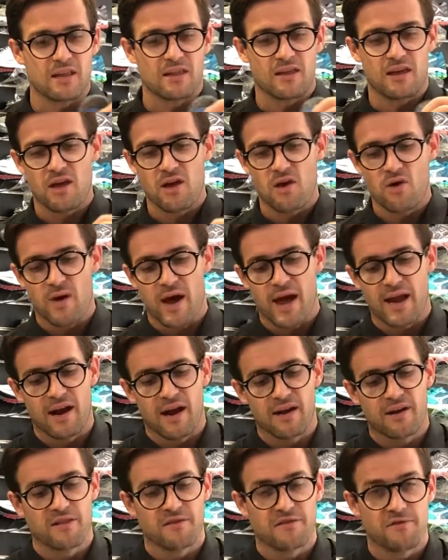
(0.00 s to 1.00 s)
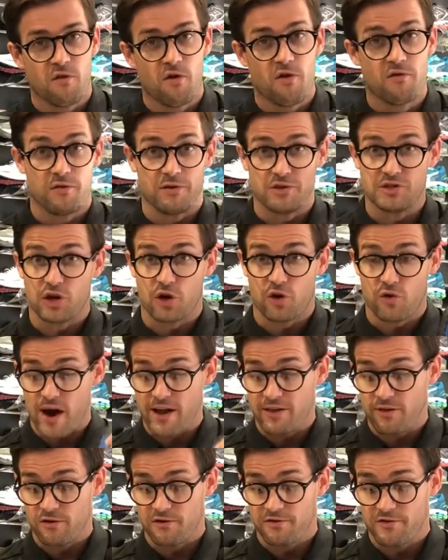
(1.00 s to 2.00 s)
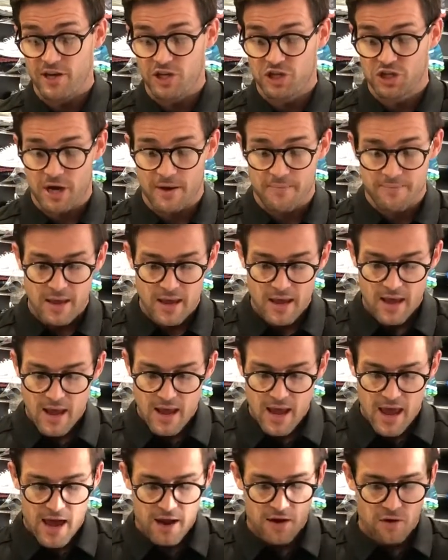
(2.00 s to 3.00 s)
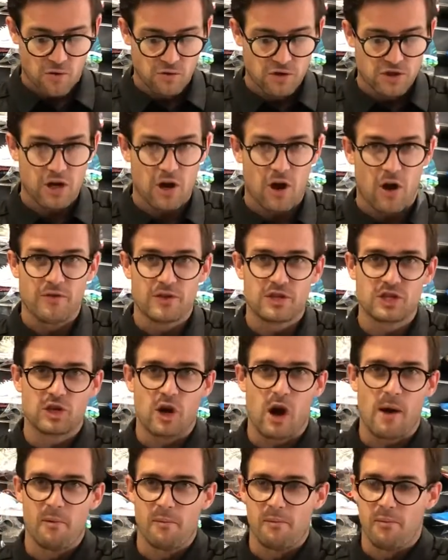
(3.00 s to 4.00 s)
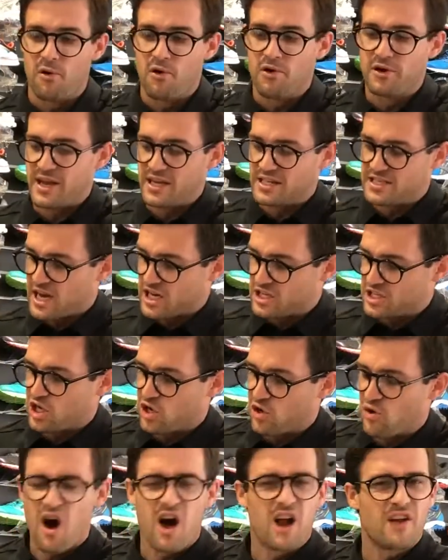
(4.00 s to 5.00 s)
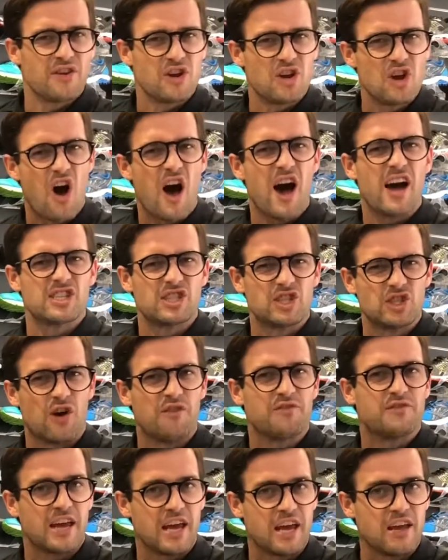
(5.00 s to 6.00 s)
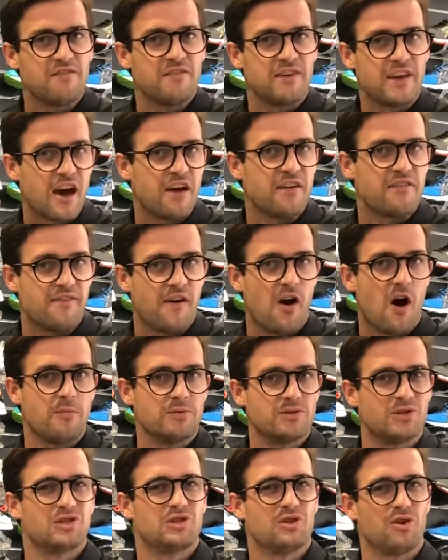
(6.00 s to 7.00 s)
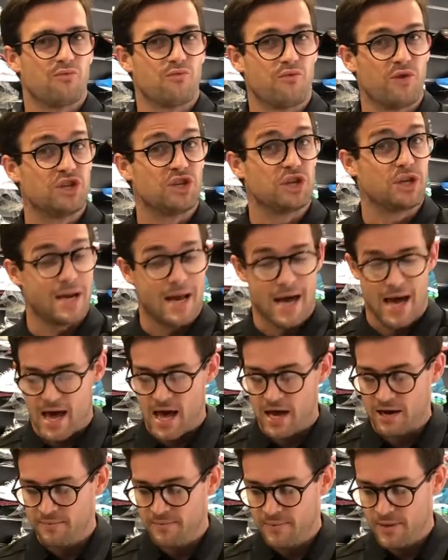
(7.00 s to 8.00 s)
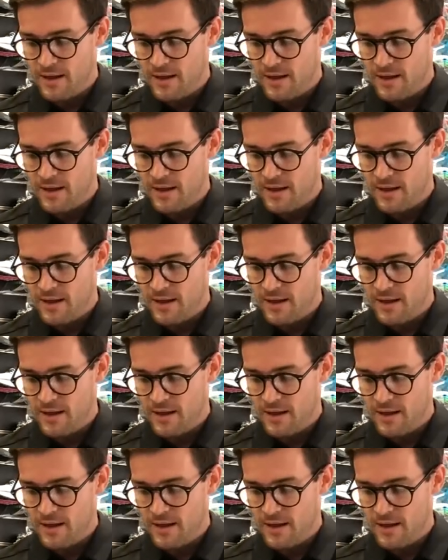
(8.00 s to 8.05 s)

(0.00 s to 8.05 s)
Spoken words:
the heel and under the forefoot is a great little feature. And also on the stable board, it's actually kind of a nice soft EVA foam, so it's not rigid and hard.